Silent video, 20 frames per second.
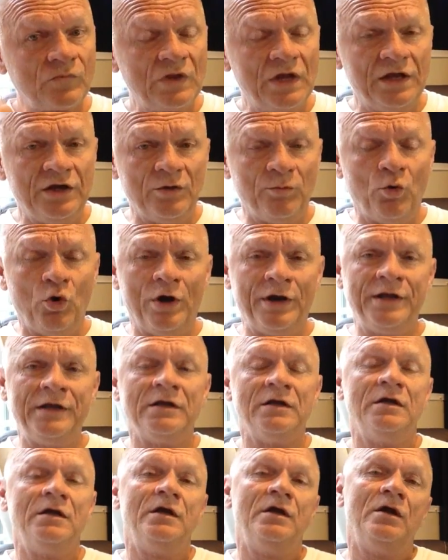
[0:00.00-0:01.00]
In the morning,
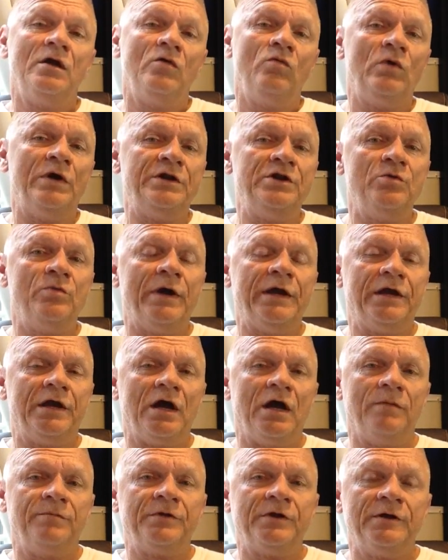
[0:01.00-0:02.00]
when you wake
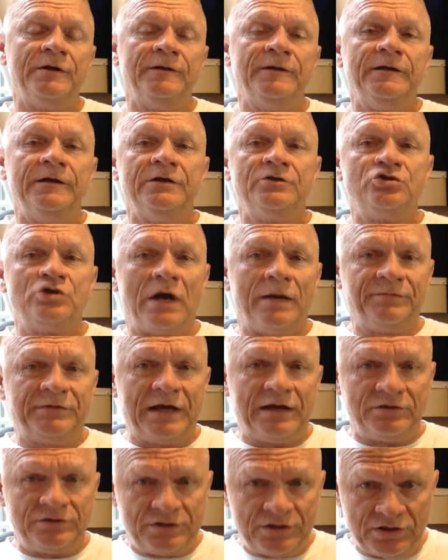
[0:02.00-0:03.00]
up, drop
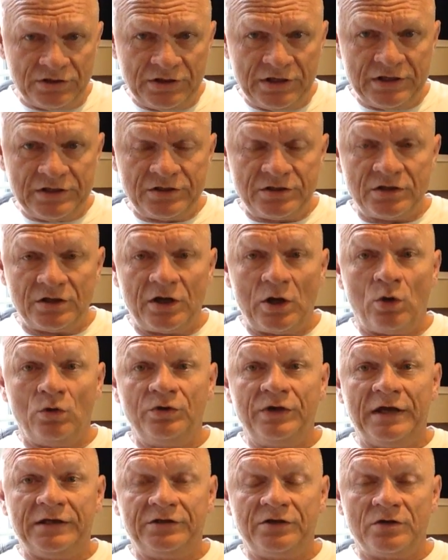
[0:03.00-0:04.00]
down to your knees to go
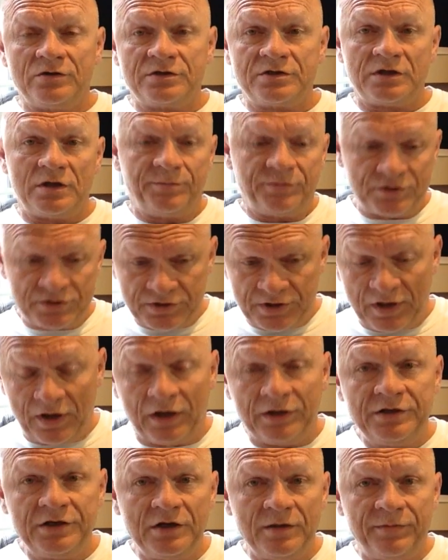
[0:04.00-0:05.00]
and get those slippers there
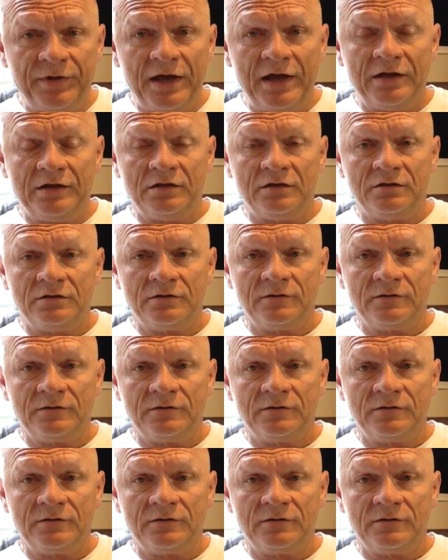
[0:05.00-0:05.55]
under your bed.